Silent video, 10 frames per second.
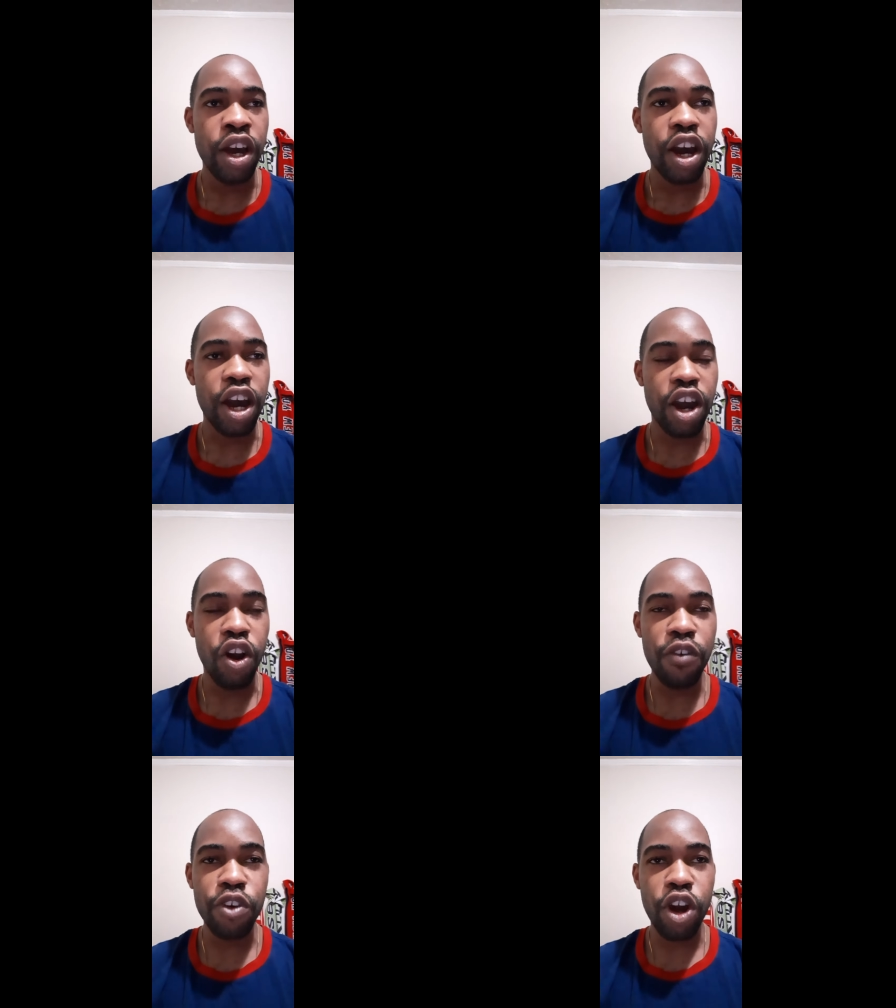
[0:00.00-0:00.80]
Uh,
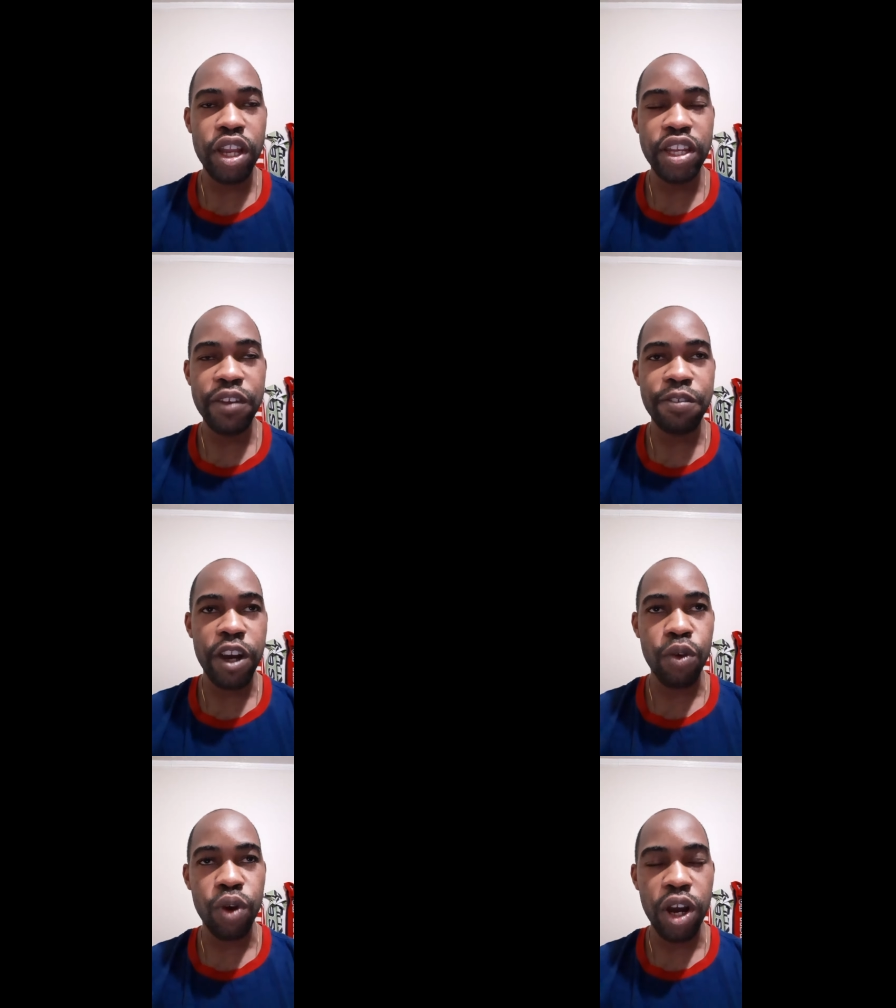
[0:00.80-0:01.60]
overall, it did
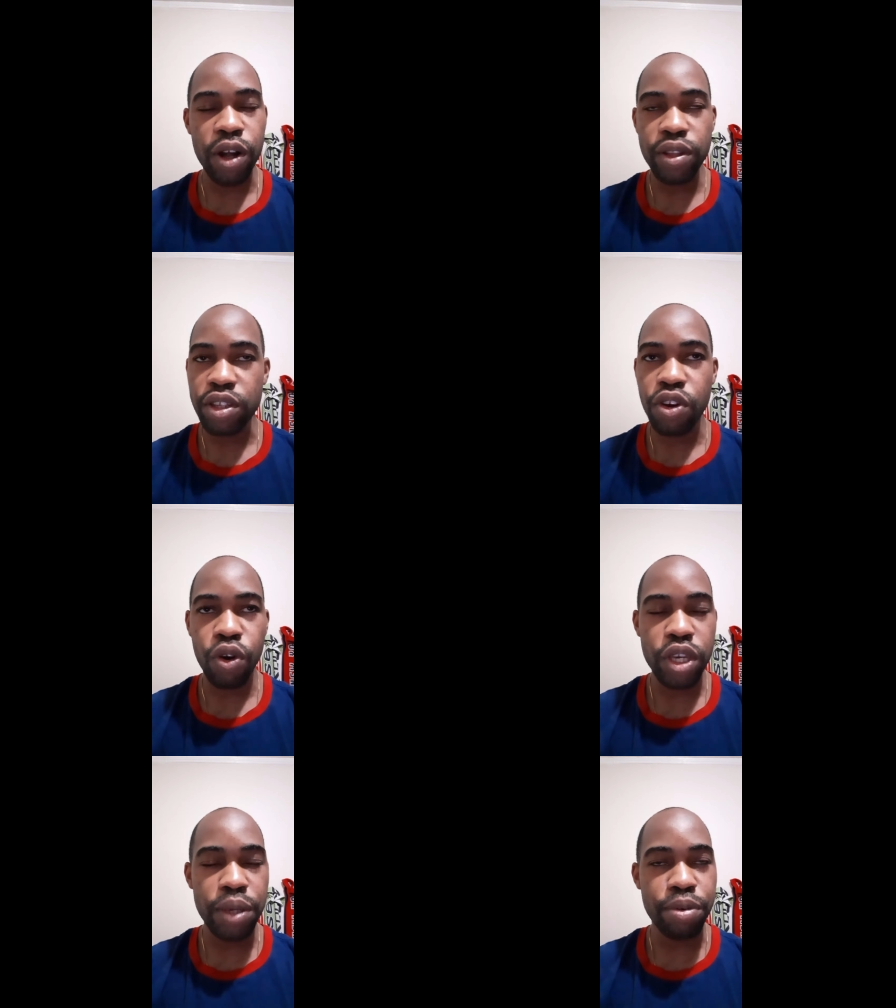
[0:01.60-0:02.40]
very well.
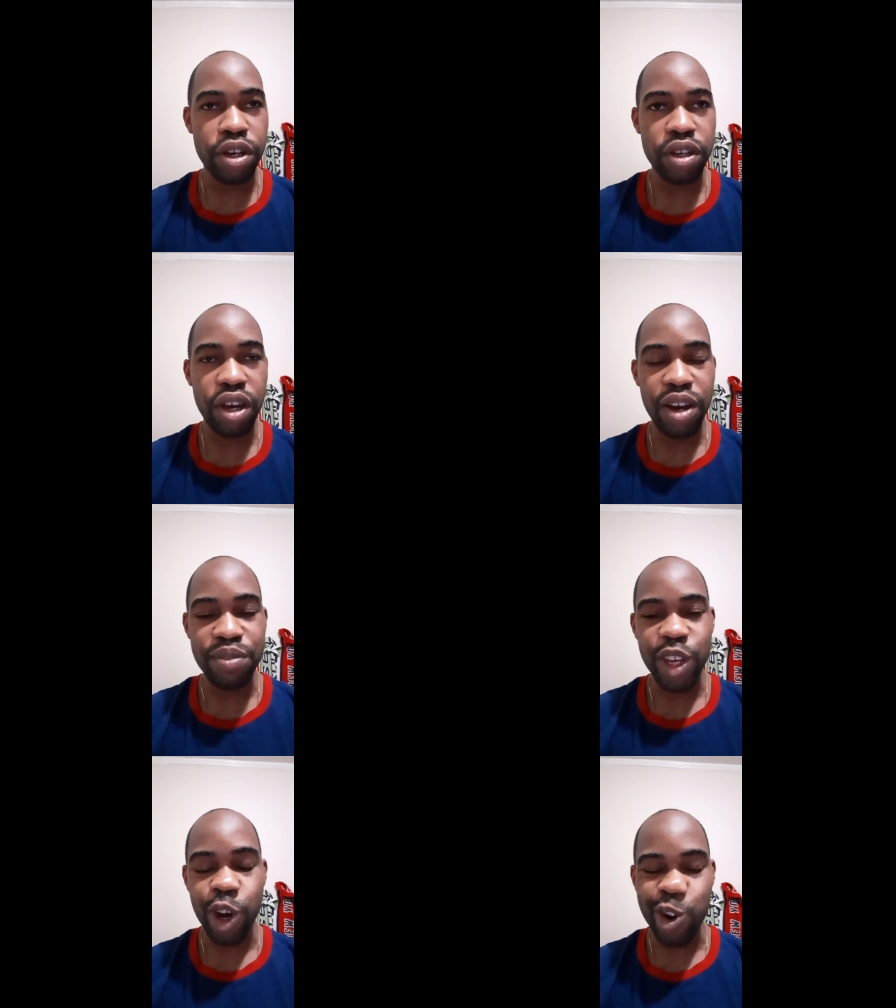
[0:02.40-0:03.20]
Goalkeeper uh,
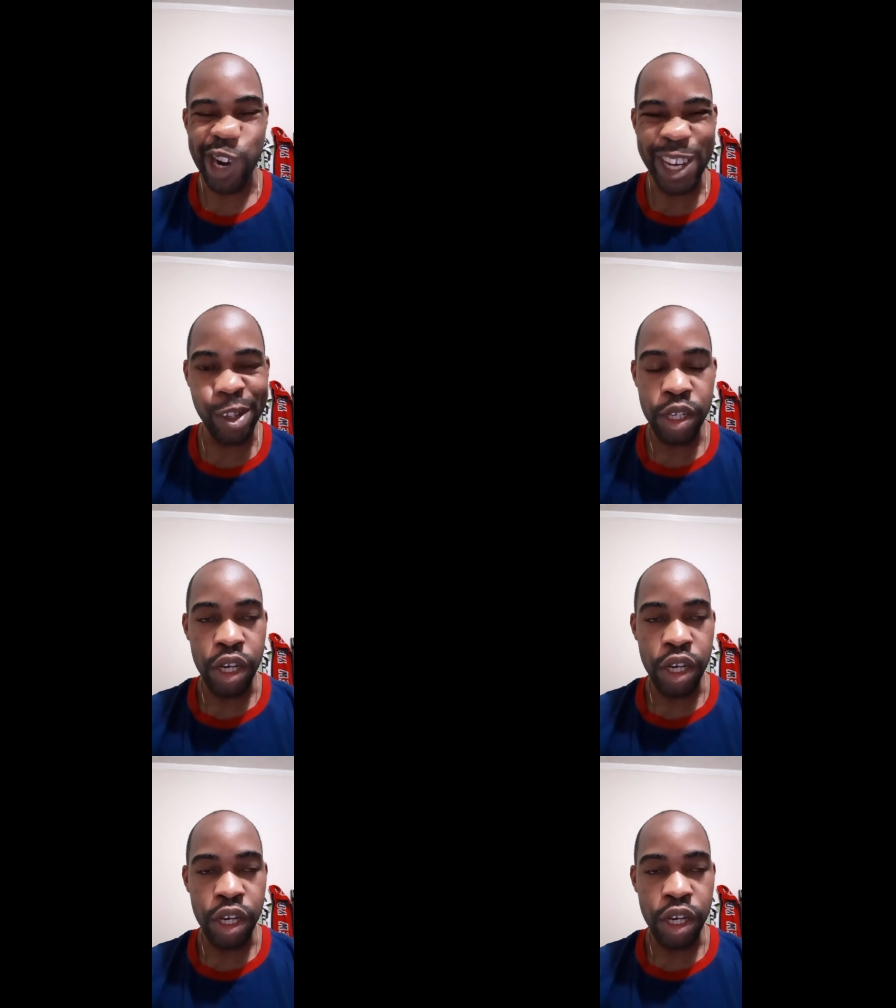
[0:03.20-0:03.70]
did all right.